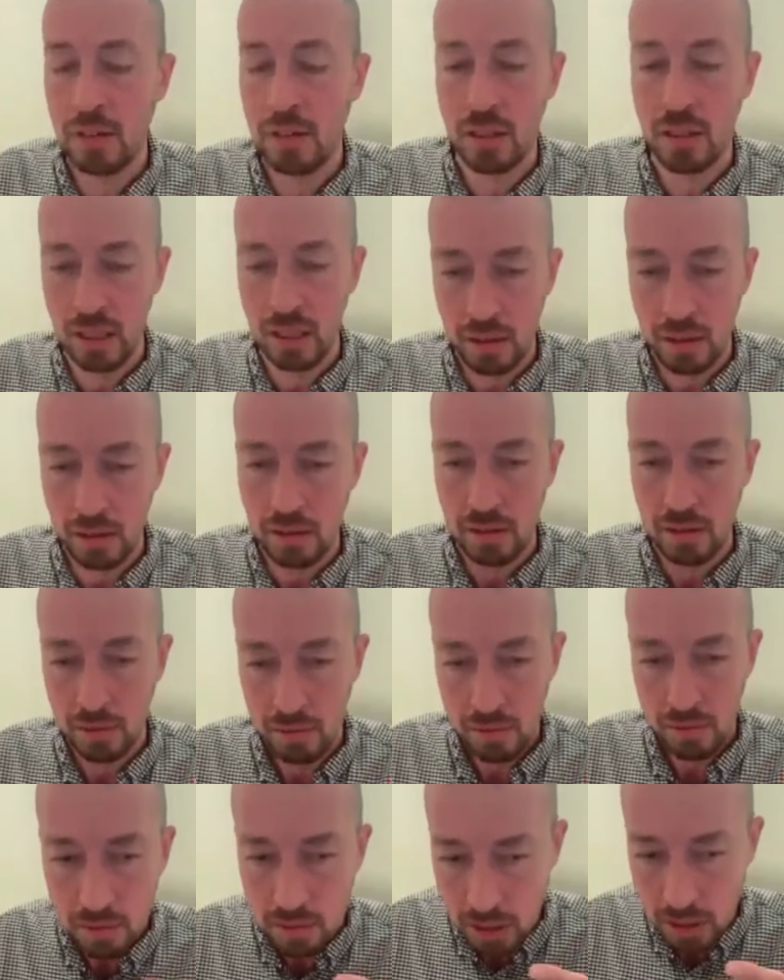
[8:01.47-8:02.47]
actually
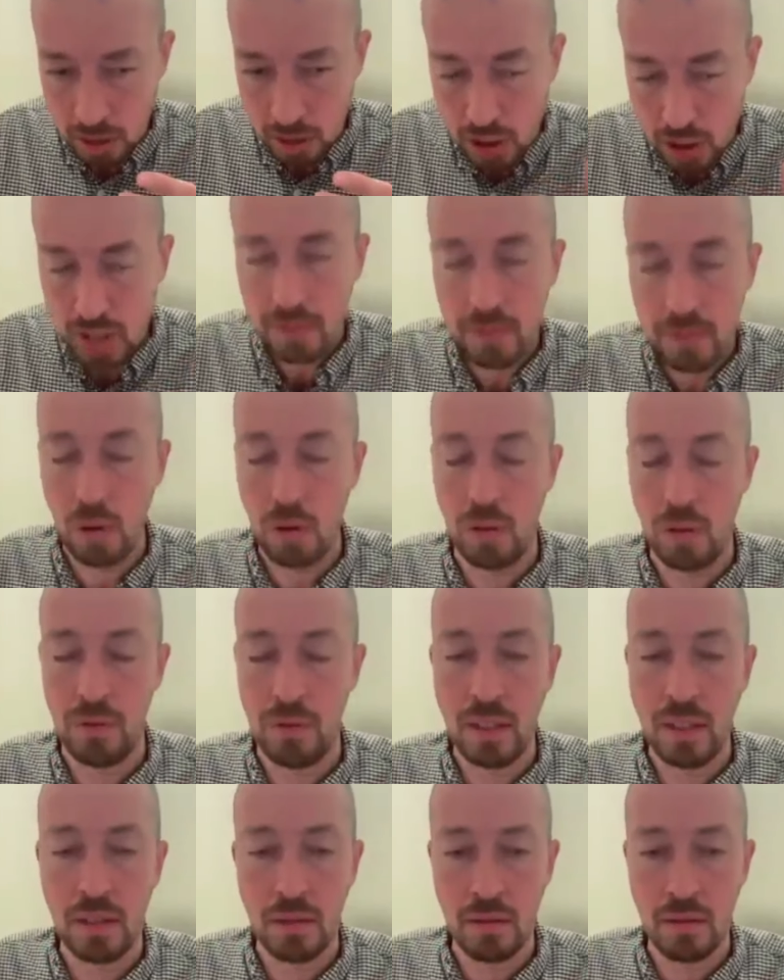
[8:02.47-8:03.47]
achieve total
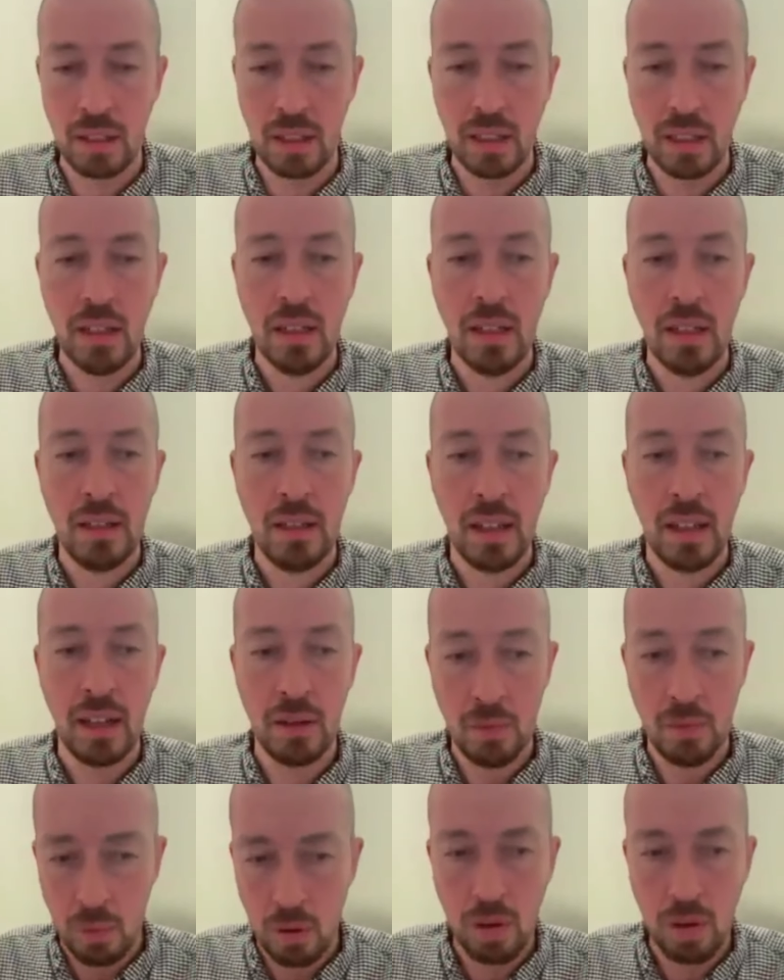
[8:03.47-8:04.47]
victory in
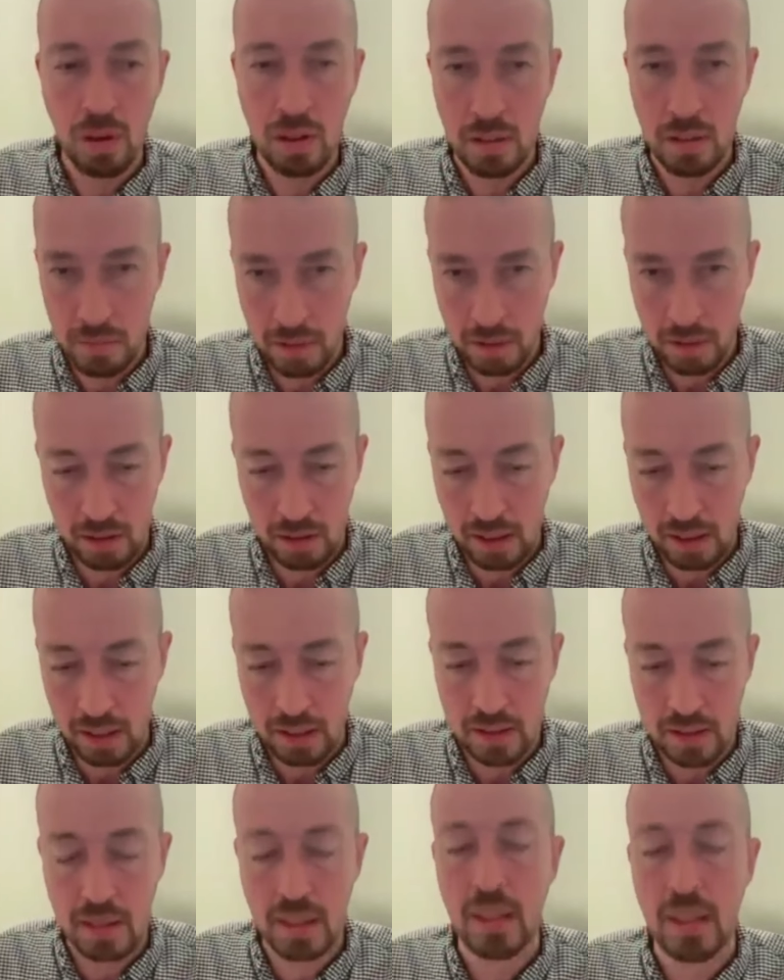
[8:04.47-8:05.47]
a war in the Middle
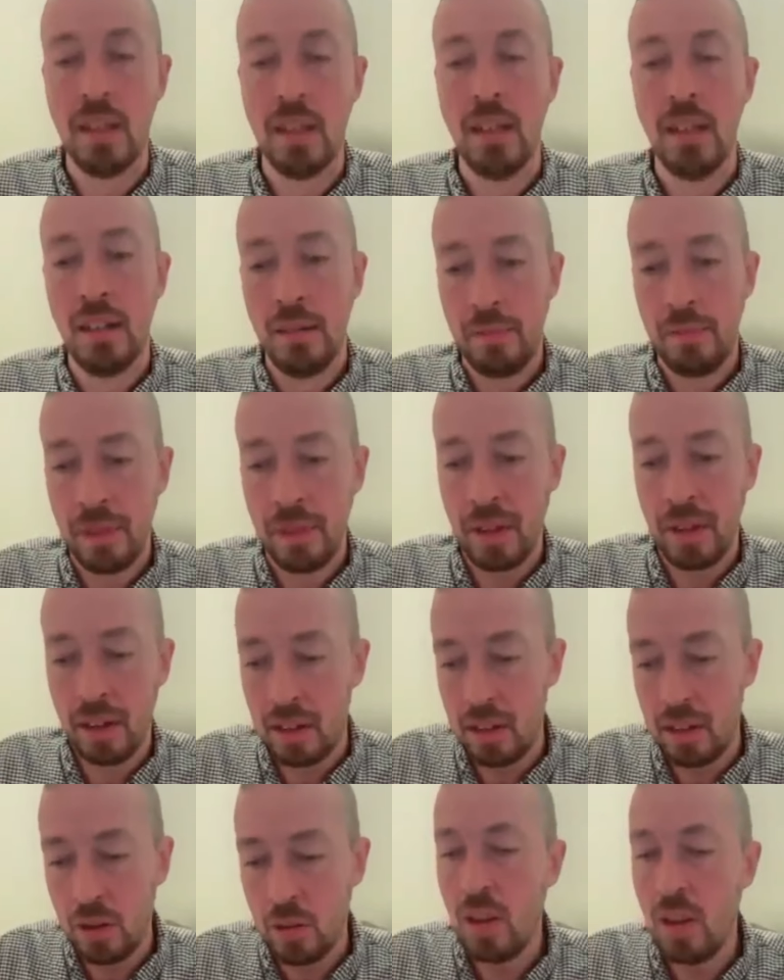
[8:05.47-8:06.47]
East.
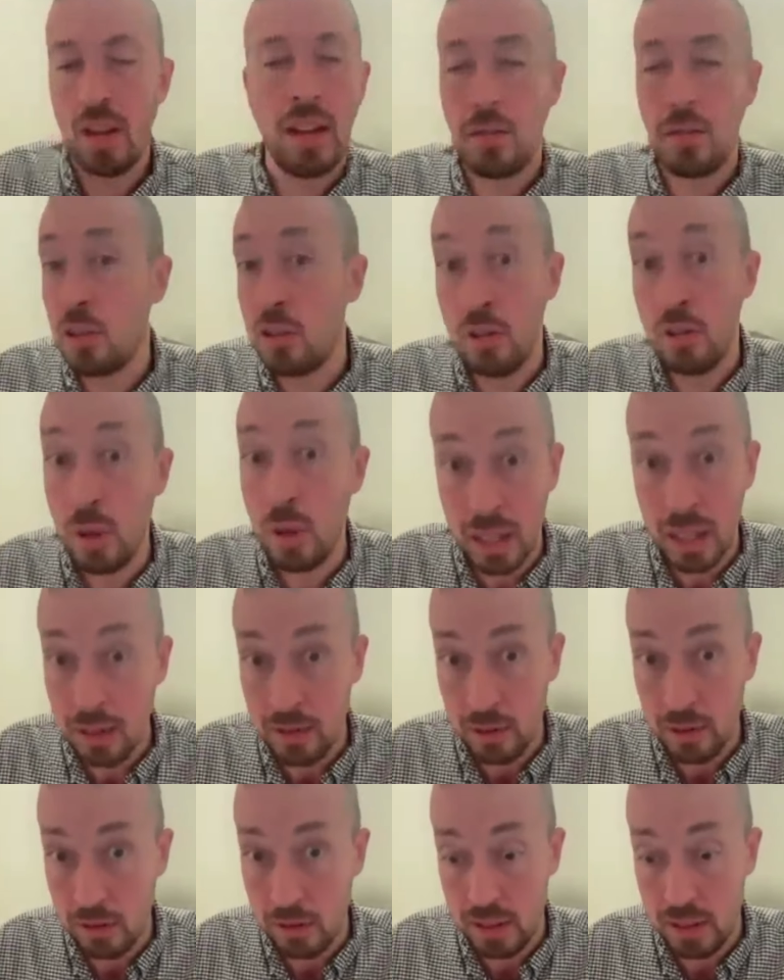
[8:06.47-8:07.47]
Uh, you're not allowed to do any
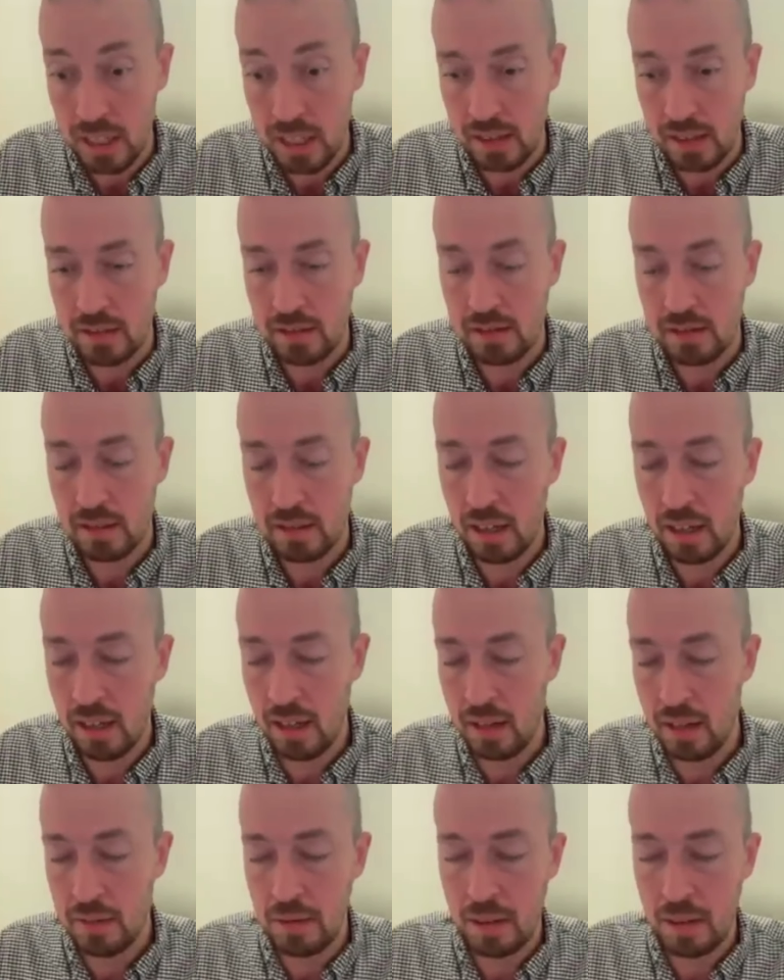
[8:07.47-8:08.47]
of those things,
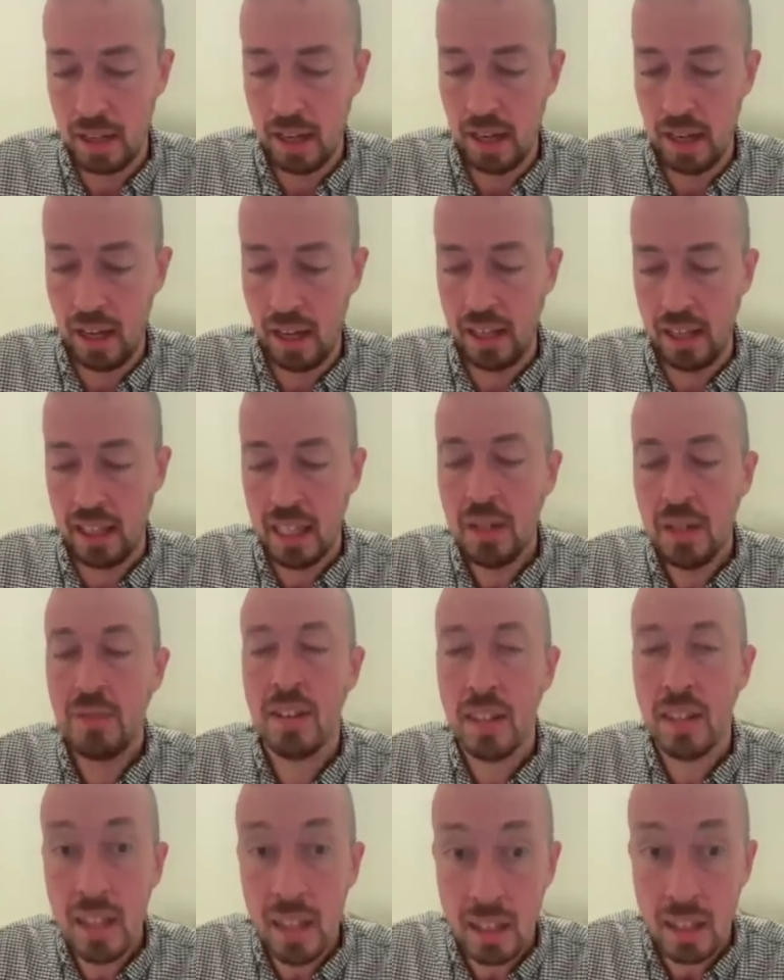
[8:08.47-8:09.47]
uh,
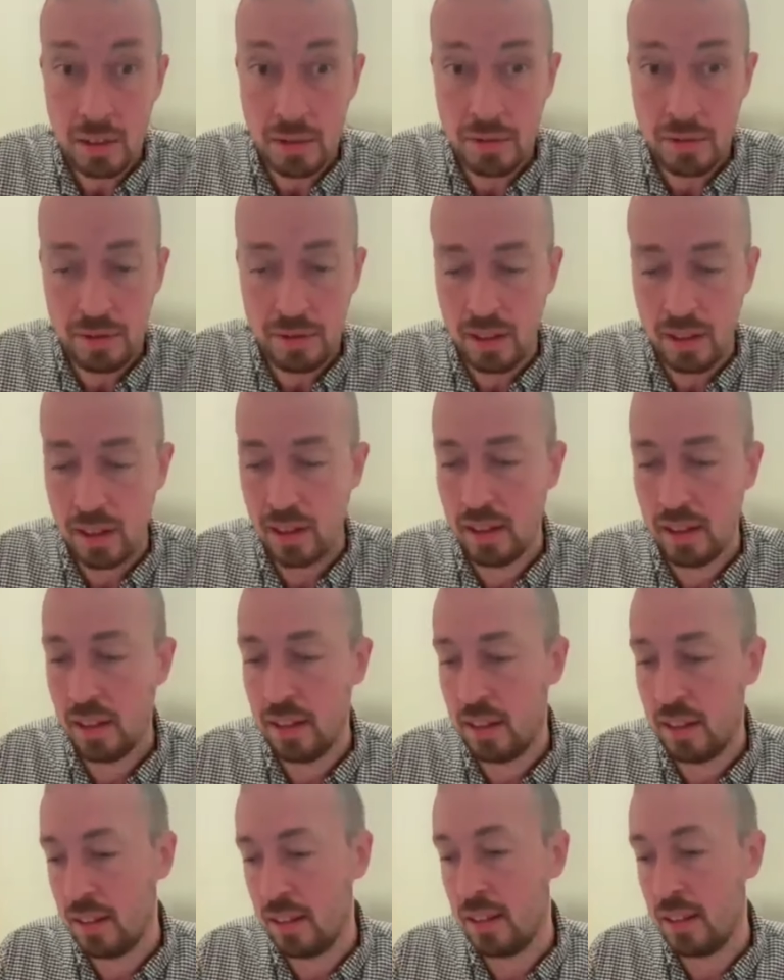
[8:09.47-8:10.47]
even if
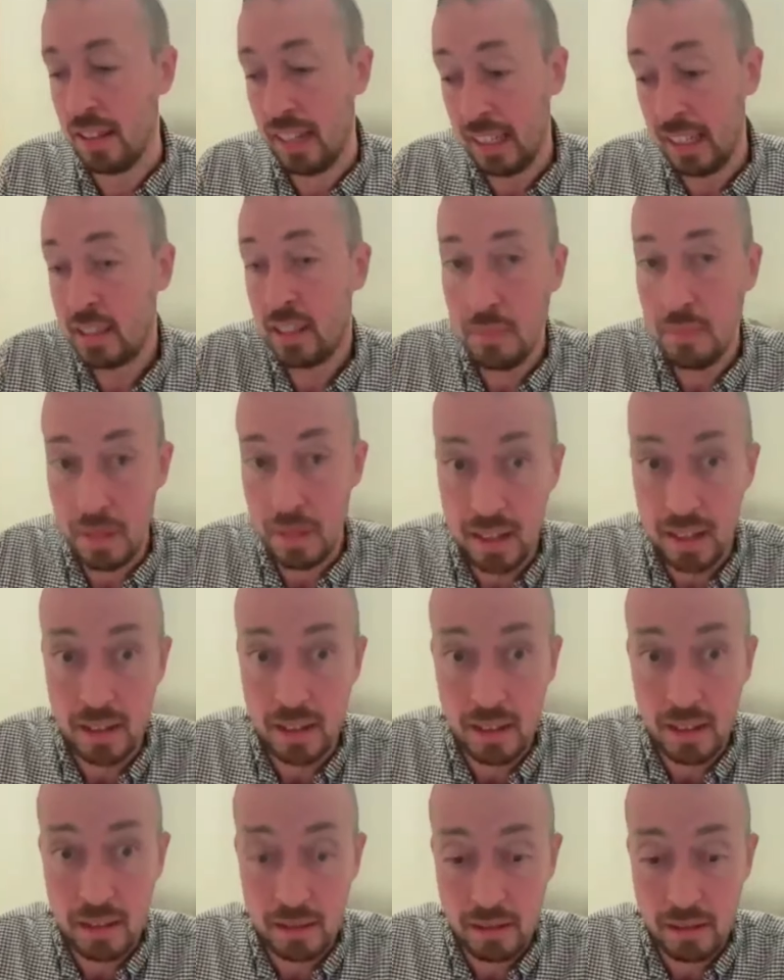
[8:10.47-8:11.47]
it's
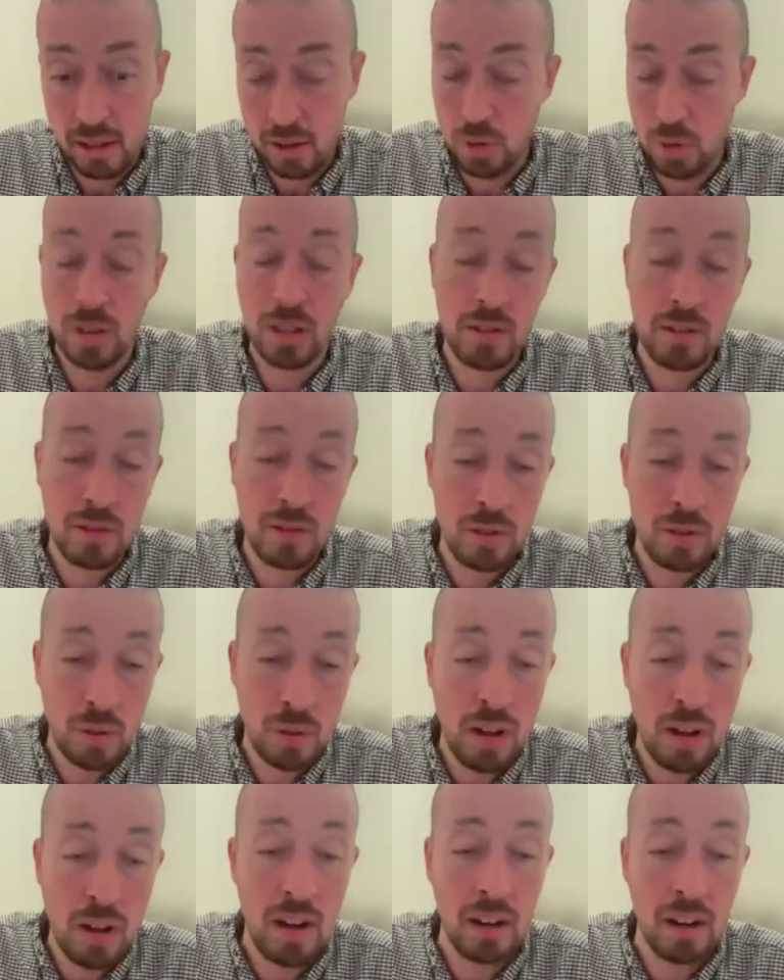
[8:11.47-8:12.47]
commanded according to the
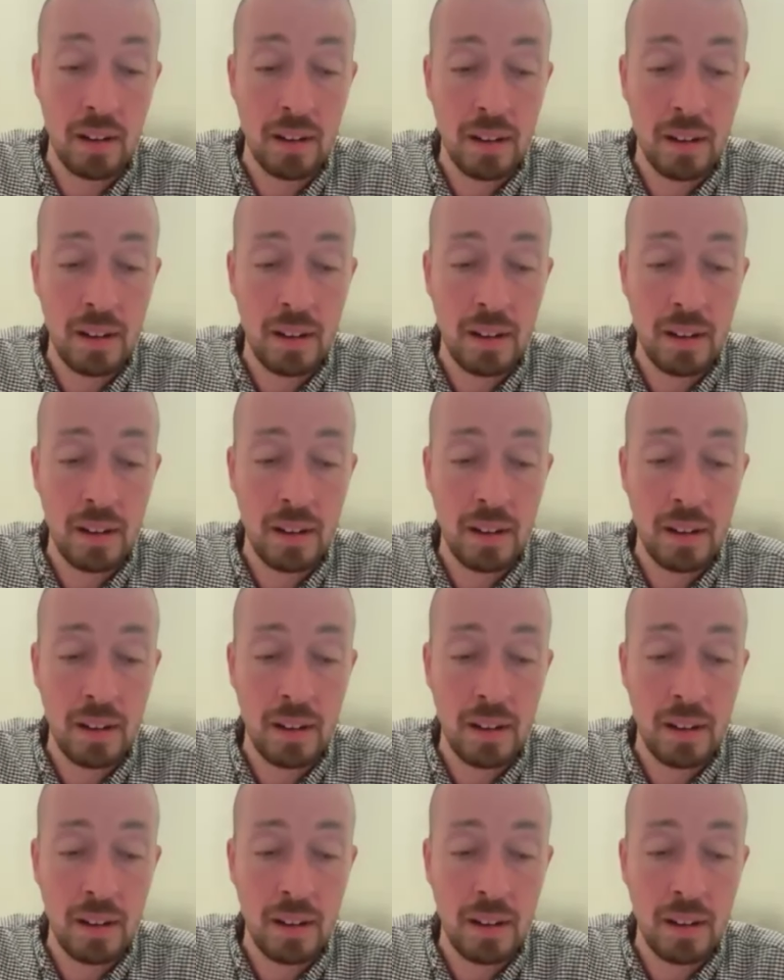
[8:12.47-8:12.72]
Torah.